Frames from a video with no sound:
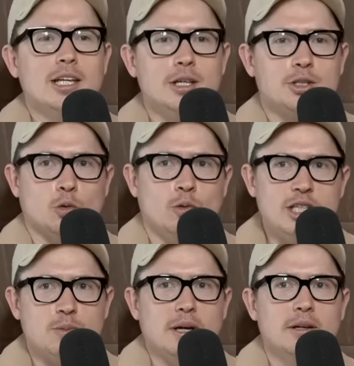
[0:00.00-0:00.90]
So
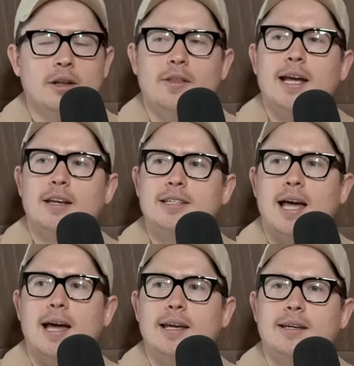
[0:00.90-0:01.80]
Richmond, they're going to
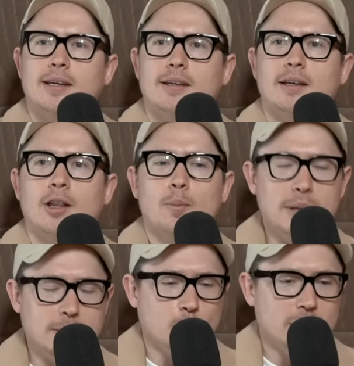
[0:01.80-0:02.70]
take the
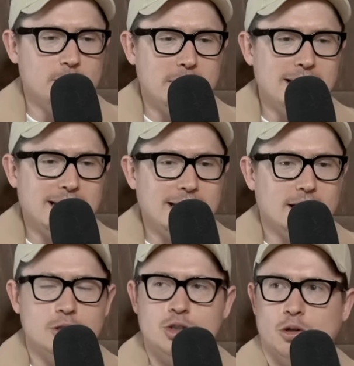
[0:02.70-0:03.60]
big-bodied mid
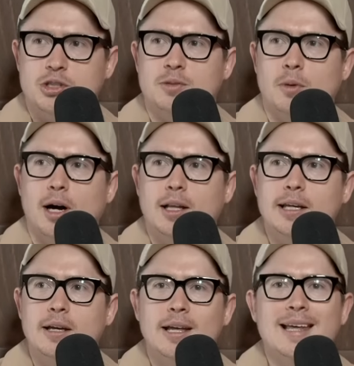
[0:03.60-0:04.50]
here, Josh Smillie.